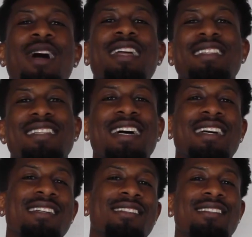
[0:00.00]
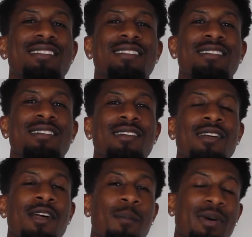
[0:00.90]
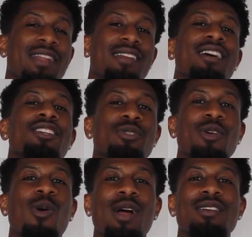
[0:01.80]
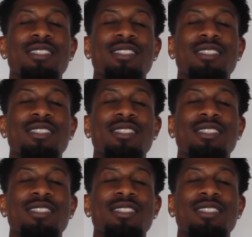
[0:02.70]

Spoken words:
rocket science, but it does require